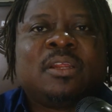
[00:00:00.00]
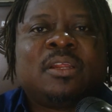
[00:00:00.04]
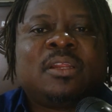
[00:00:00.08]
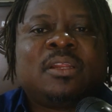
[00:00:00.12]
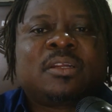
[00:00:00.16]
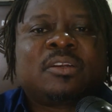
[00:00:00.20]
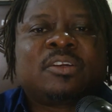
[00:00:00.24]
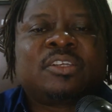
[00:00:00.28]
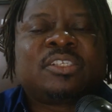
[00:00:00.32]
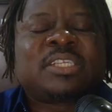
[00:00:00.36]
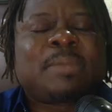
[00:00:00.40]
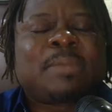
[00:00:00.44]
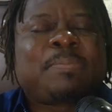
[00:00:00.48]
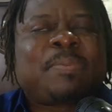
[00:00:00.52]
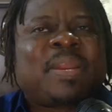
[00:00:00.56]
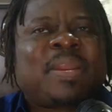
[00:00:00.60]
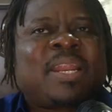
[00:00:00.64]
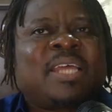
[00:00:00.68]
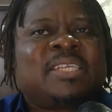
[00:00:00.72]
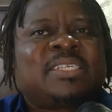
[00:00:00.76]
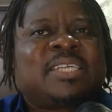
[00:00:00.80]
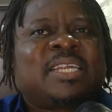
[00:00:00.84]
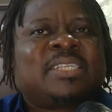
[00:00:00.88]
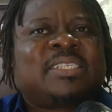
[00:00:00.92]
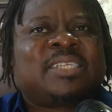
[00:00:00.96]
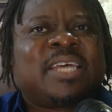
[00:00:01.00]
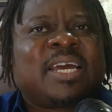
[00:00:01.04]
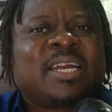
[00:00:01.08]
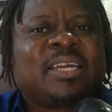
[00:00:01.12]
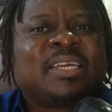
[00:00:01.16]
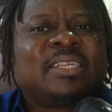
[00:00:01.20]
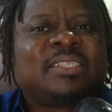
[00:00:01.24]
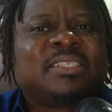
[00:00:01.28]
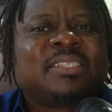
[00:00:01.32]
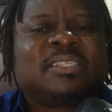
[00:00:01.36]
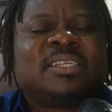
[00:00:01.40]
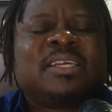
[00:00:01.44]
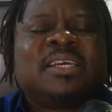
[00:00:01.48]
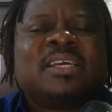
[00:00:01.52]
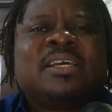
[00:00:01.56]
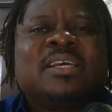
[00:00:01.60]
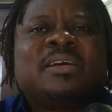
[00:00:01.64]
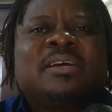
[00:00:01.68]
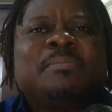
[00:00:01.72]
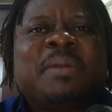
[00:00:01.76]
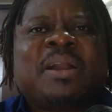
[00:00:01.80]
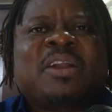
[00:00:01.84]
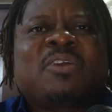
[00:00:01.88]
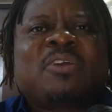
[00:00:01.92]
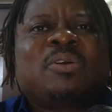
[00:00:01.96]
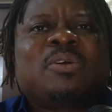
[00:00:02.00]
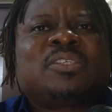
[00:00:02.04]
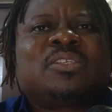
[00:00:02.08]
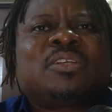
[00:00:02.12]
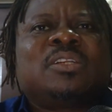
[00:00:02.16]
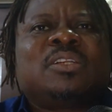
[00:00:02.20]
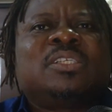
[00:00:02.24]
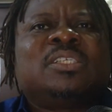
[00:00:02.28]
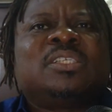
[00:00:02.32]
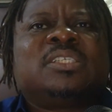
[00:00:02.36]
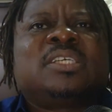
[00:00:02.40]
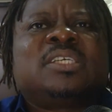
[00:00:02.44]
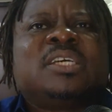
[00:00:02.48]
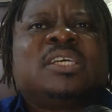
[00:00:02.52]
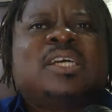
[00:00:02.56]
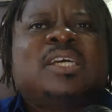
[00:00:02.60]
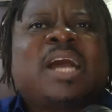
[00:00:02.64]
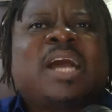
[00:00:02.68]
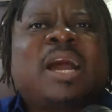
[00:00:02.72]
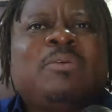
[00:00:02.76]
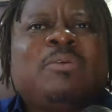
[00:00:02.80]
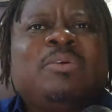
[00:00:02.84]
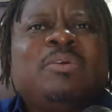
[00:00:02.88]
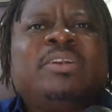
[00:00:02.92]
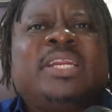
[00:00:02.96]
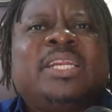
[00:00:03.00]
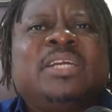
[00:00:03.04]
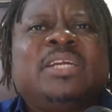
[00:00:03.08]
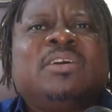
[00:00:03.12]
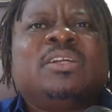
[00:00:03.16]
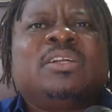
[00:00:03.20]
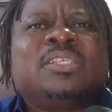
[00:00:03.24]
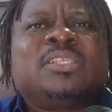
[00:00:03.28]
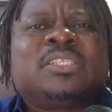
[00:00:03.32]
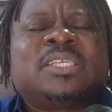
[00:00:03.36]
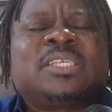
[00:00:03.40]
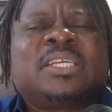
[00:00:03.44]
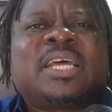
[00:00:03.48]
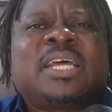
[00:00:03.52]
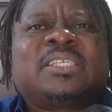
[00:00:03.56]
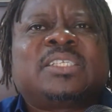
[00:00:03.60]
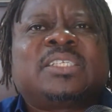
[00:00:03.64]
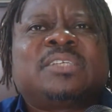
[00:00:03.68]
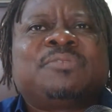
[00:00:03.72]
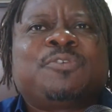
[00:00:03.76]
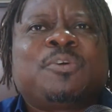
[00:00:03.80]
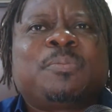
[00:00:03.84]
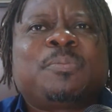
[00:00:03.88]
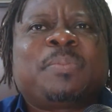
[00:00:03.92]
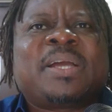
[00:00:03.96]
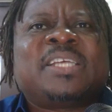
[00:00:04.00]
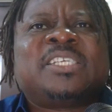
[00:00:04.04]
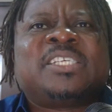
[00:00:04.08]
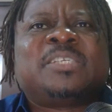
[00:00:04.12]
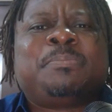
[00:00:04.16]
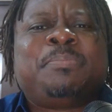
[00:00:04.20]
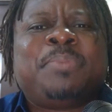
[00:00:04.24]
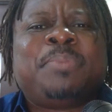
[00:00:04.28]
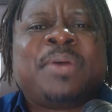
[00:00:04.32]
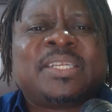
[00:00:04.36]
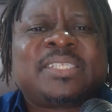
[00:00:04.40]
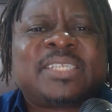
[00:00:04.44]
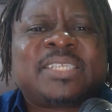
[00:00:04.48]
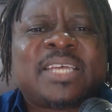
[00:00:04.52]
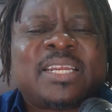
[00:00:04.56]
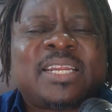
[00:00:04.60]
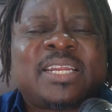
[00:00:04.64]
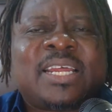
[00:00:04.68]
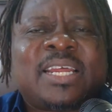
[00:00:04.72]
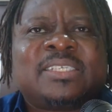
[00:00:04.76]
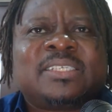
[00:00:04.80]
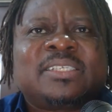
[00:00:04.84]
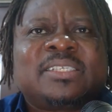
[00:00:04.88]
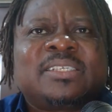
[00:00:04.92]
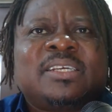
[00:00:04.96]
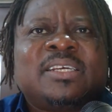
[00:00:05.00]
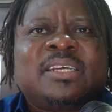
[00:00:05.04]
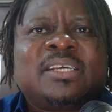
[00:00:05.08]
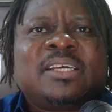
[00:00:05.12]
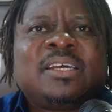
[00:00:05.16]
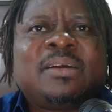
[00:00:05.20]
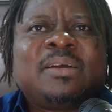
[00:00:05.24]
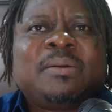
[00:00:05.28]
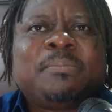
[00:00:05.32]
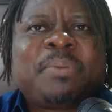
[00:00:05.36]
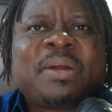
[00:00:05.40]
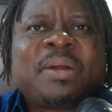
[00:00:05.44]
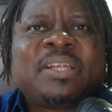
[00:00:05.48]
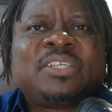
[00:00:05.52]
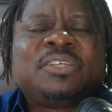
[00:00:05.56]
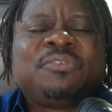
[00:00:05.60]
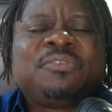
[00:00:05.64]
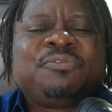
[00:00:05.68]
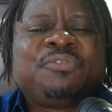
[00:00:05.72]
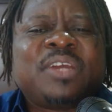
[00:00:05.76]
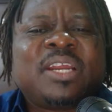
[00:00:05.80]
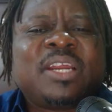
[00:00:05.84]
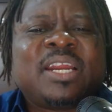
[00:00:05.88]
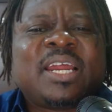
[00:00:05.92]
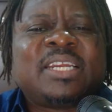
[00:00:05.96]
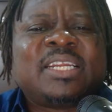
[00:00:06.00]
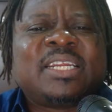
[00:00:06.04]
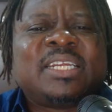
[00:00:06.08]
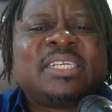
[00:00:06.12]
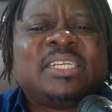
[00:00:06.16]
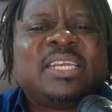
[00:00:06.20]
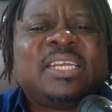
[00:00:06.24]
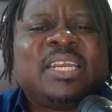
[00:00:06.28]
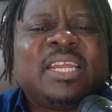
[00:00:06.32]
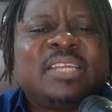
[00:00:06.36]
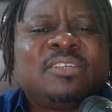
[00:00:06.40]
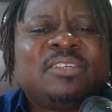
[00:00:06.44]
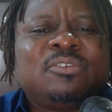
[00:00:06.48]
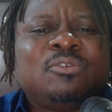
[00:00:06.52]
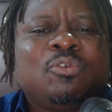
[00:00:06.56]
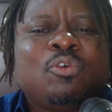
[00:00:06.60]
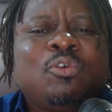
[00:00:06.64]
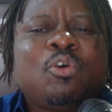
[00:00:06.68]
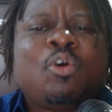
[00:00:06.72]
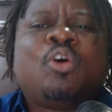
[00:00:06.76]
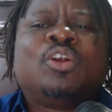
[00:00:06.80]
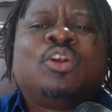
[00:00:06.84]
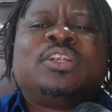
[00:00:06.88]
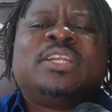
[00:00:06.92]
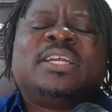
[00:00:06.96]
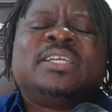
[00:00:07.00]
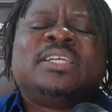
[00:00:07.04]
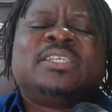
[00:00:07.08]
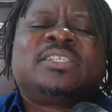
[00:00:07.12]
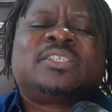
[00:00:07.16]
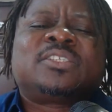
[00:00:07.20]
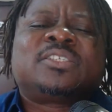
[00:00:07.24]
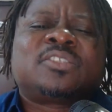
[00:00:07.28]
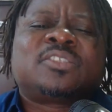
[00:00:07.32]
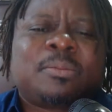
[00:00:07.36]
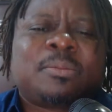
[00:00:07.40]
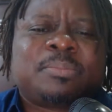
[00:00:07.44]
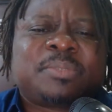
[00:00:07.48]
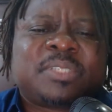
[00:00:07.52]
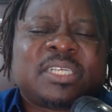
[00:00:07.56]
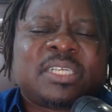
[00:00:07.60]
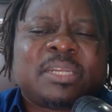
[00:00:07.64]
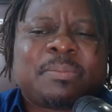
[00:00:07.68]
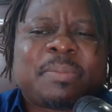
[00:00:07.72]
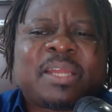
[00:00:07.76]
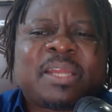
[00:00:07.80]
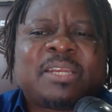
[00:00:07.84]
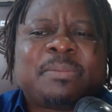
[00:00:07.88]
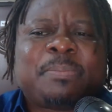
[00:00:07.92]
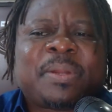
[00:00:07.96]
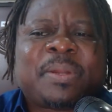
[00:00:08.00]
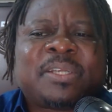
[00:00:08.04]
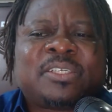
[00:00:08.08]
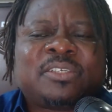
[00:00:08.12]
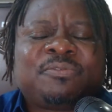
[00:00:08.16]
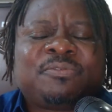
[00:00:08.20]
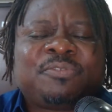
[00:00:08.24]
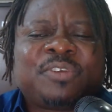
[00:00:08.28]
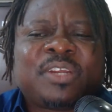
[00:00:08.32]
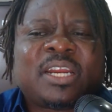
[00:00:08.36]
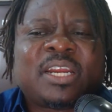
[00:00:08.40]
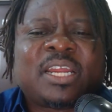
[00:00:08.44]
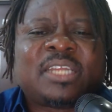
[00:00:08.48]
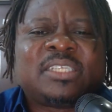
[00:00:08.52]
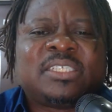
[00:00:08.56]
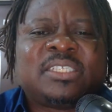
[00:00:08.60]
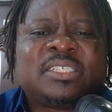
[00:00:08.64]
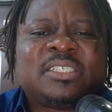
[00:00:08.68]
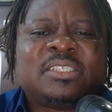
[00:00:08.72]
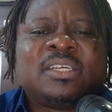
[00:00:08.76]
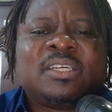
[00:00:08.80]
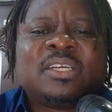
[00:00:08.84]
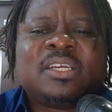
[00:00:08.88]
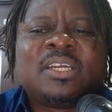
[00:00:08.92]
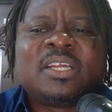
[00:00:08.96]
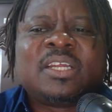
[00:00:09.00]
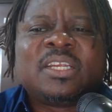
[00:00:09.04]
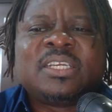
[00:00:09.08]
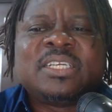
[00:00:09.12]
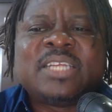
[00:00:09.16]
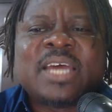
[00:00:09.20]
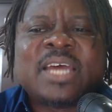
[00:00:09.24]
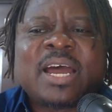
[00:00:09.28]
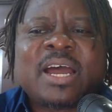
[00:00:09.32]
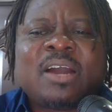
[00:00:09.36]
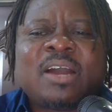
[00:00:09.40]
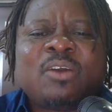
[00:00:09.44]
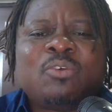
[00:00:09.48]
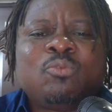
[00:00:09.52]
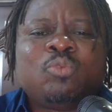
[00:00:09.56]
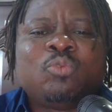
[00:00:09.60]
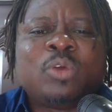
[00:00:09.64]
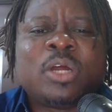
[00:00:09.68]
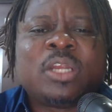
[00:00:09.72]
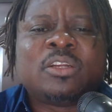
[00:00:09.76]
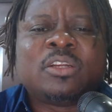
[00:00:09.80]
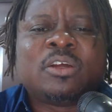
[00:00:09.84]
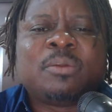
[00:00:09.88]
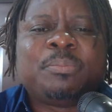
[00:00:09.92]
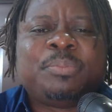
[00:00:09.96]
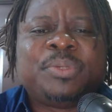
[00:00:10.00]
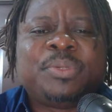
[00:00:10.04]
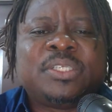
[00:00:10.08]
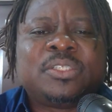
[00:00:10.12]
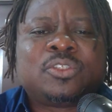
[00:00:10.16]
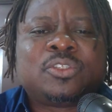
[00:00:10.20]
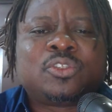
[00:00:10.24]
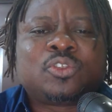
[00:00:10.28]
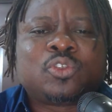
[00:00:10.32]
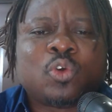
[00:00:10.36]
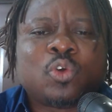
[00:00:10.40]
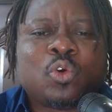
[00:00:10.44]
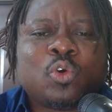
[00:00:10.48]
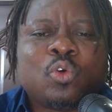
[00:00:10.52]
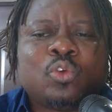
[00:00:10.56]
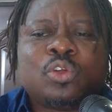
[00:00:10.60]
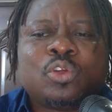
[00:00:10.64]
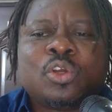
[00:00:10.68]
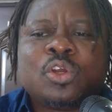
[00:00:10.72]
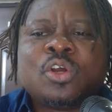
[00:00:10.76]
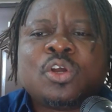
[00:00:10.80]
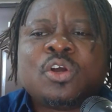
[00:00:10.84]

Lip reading: Crystal Palace are targeting. My question is, are we really going to say that Steve Cooper is better than Patrick Vieira, that they let go, or there is something about the Patrick Vieira deal that we are not being told?